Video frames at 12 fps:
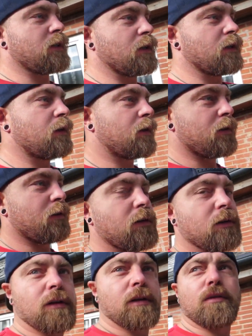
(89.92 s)
is it?
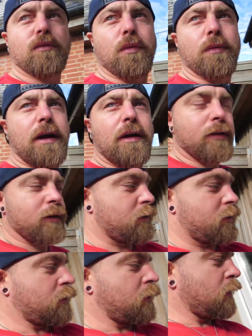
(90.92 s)
It's warmer out than
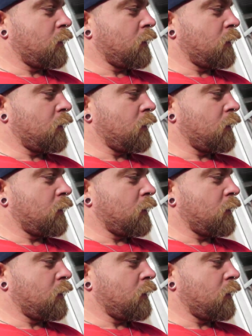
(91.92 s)
in.